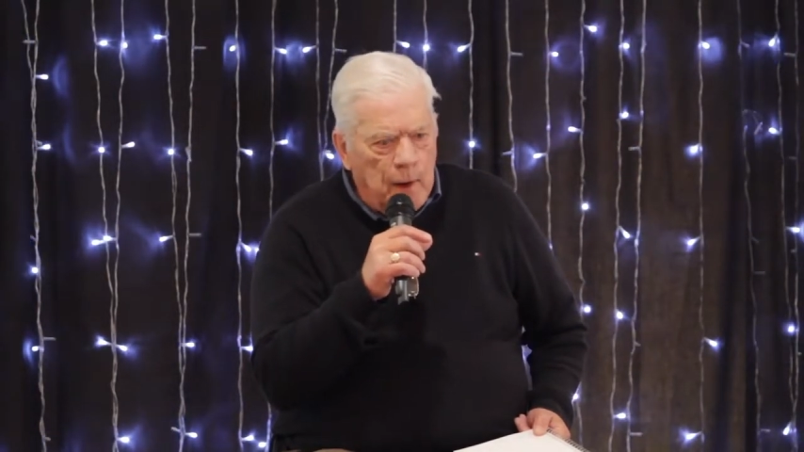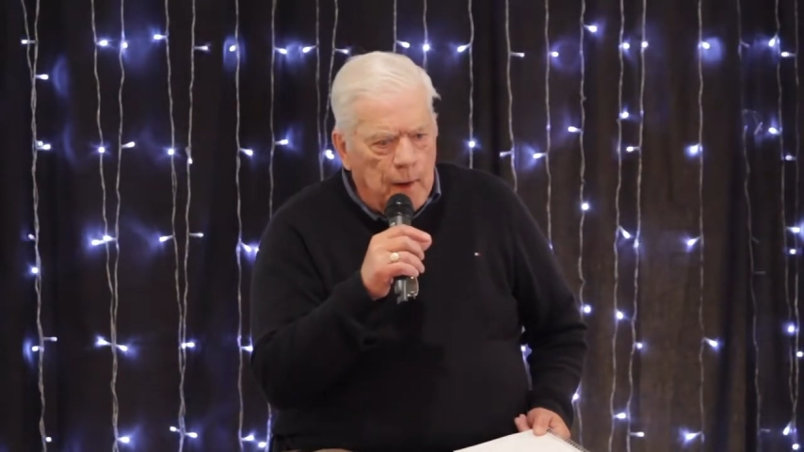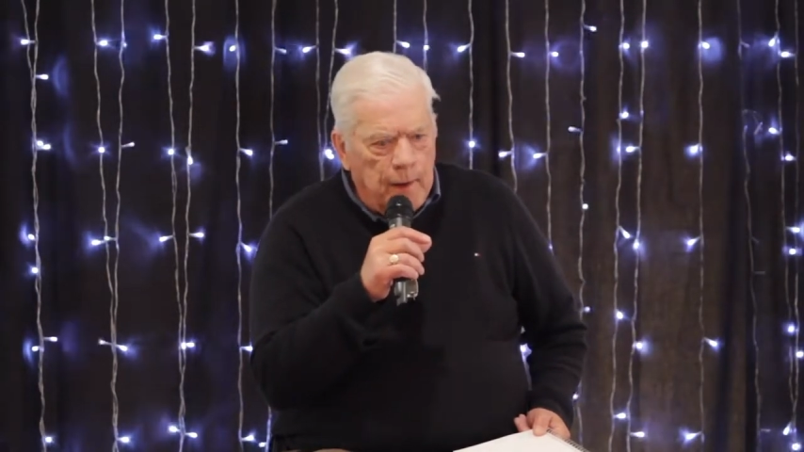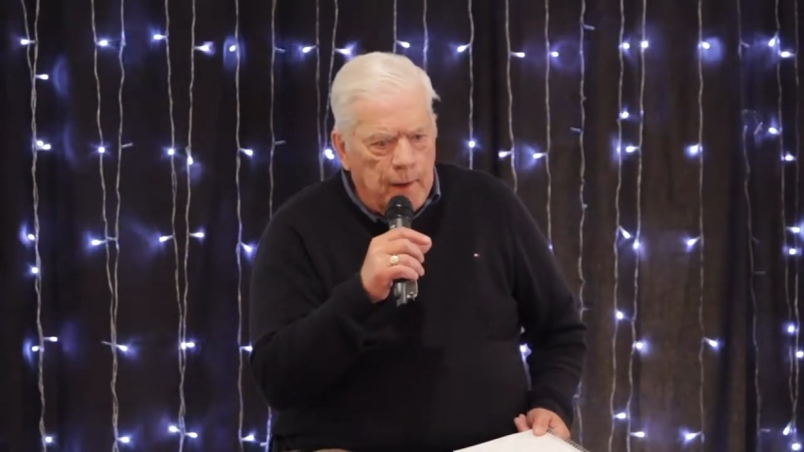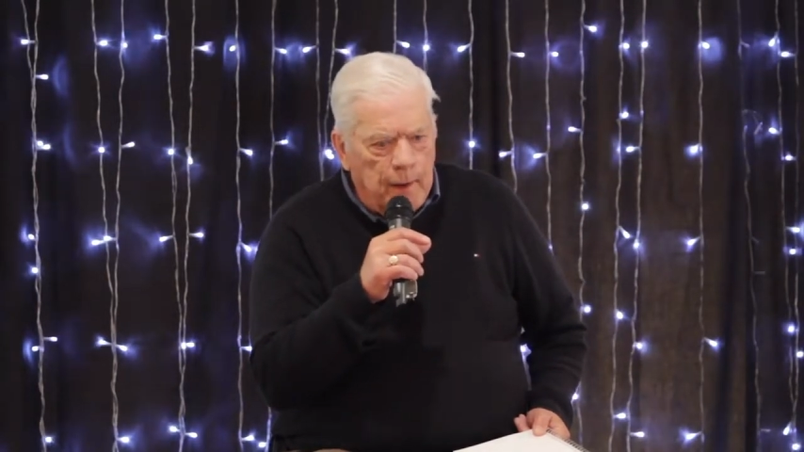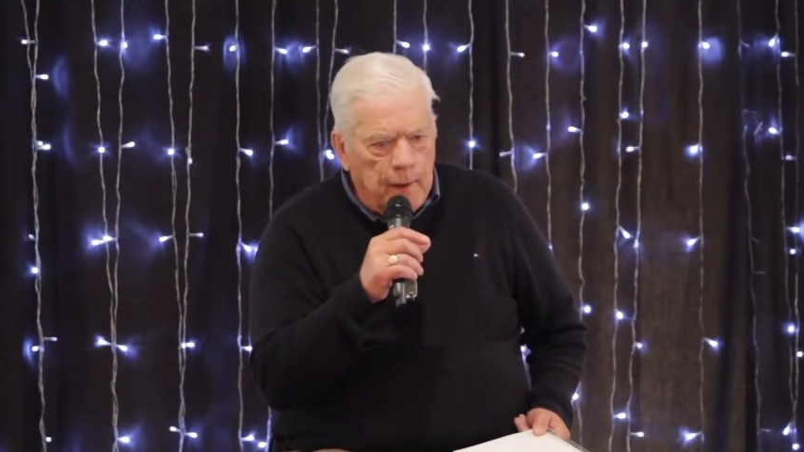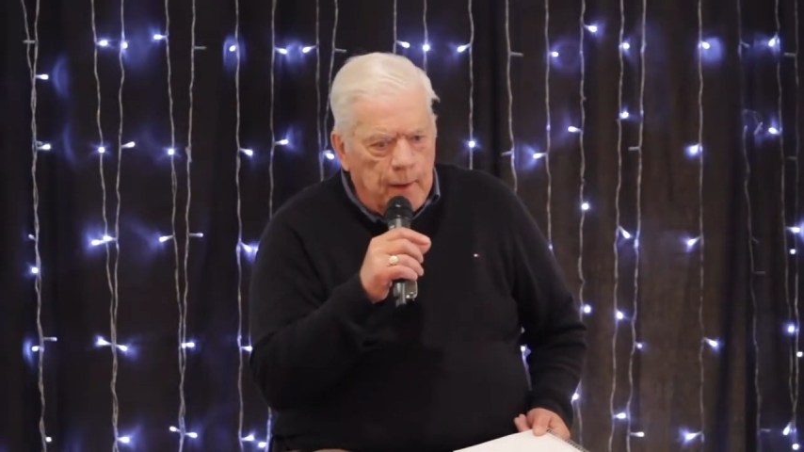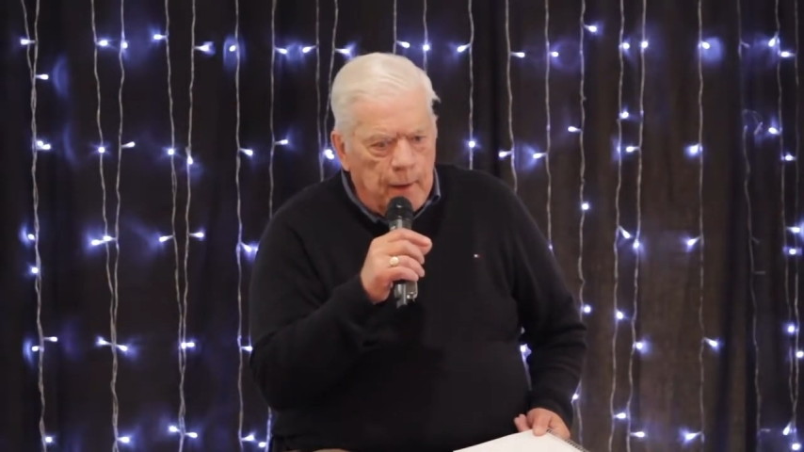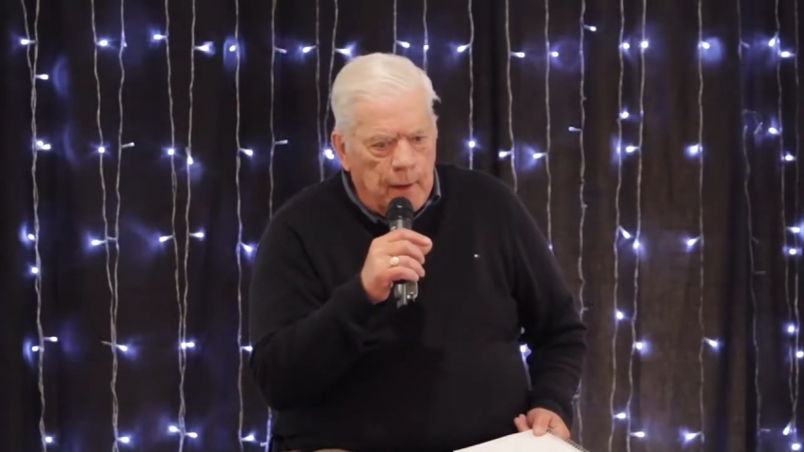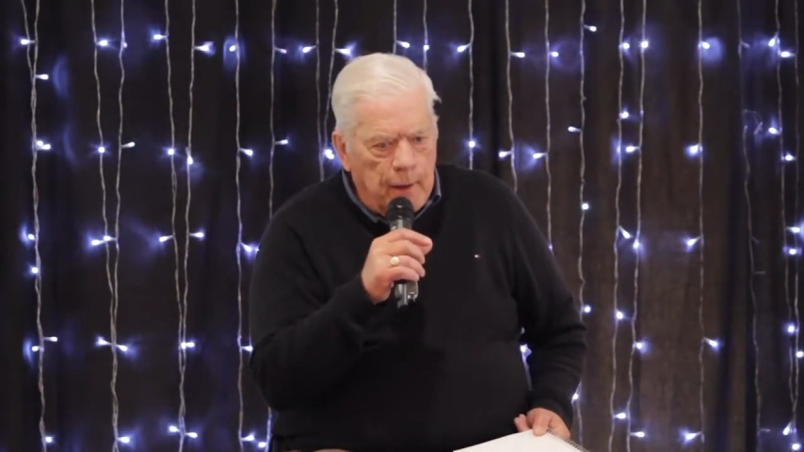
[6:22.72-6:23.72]
I
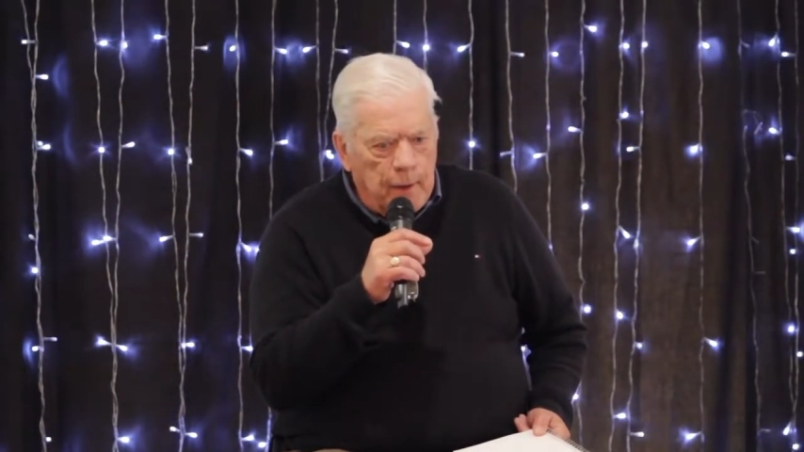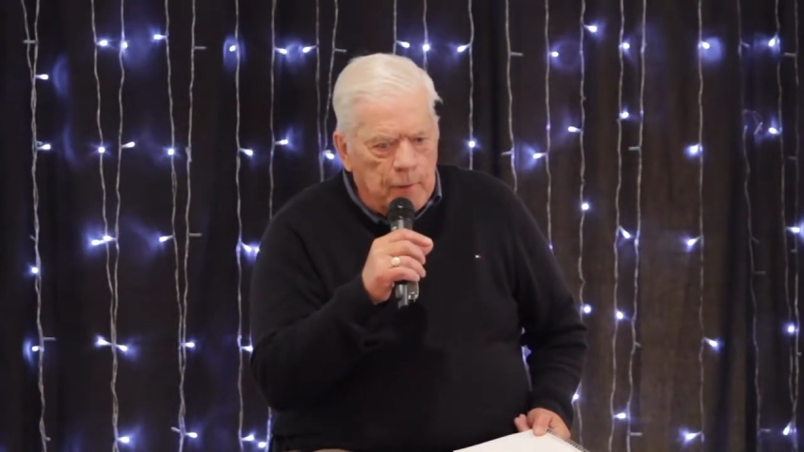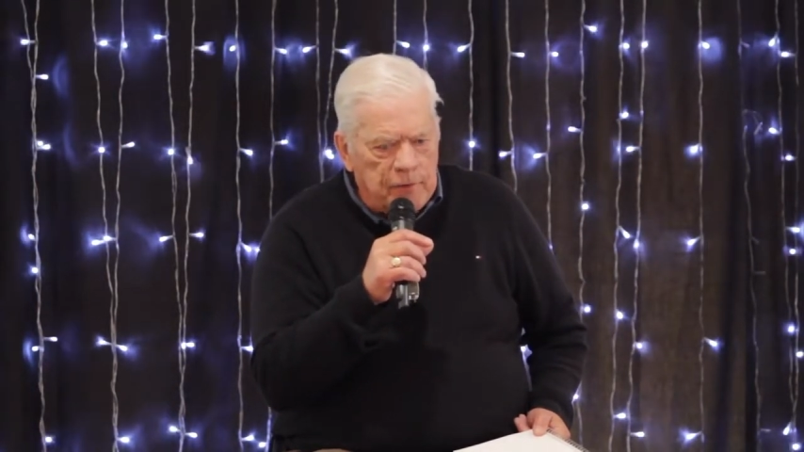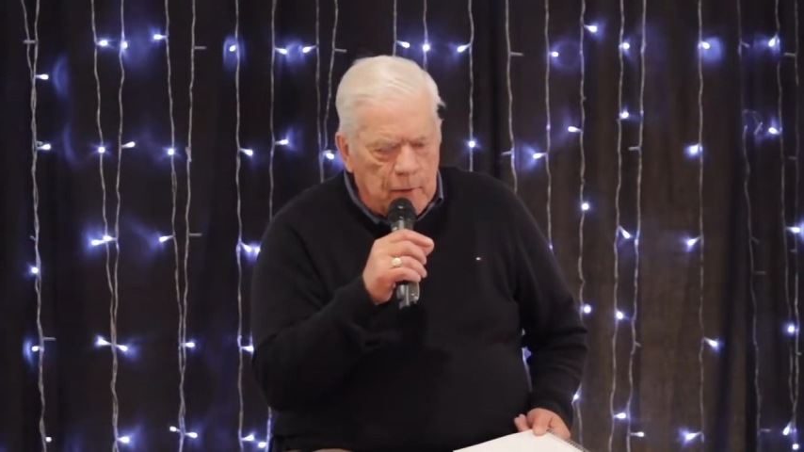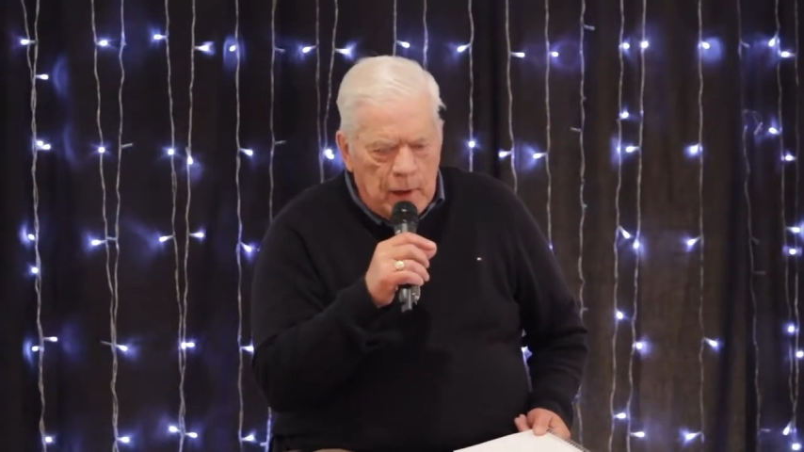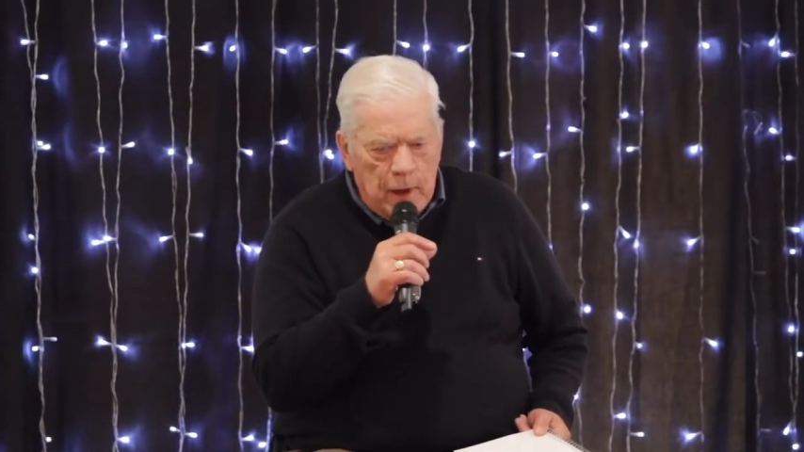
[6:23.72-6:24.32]
thought,